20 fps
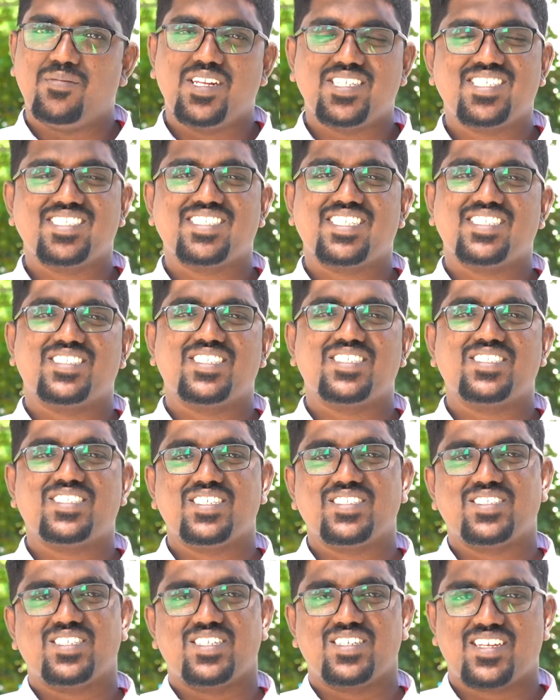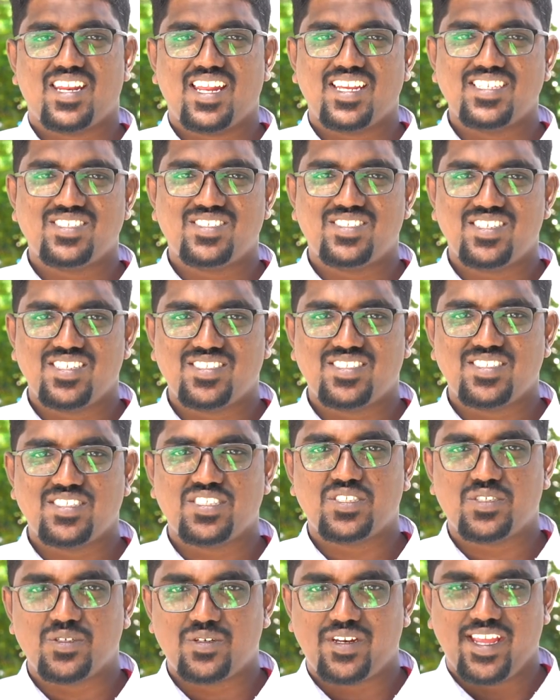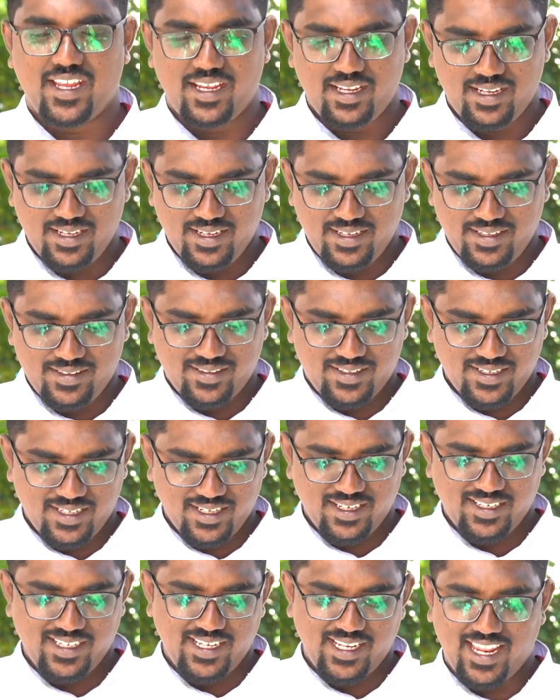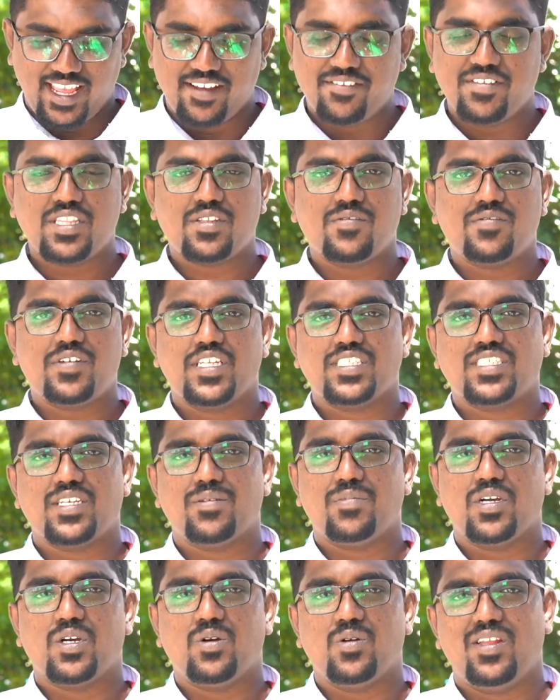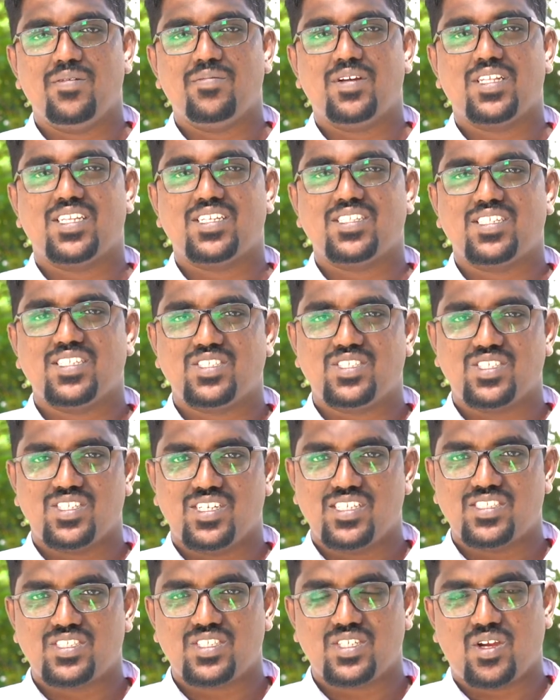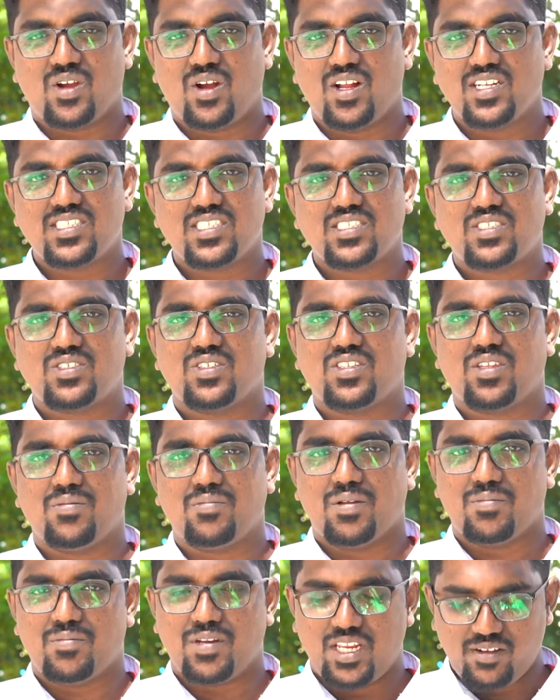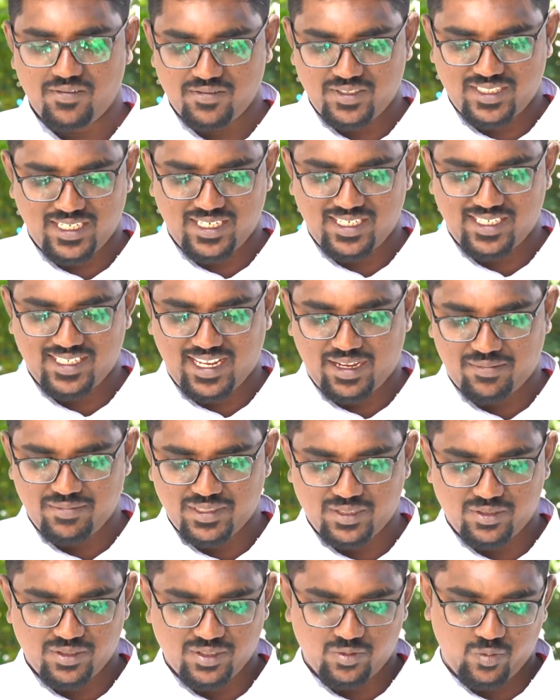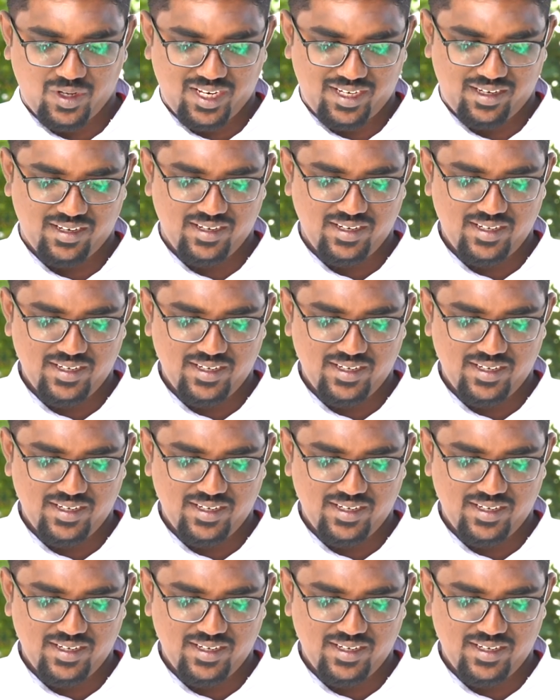brothers and sisters in Christ Jesus, today, the 11th of December, Holy Mother, the Church calls us to the memory of Saint Damasus I.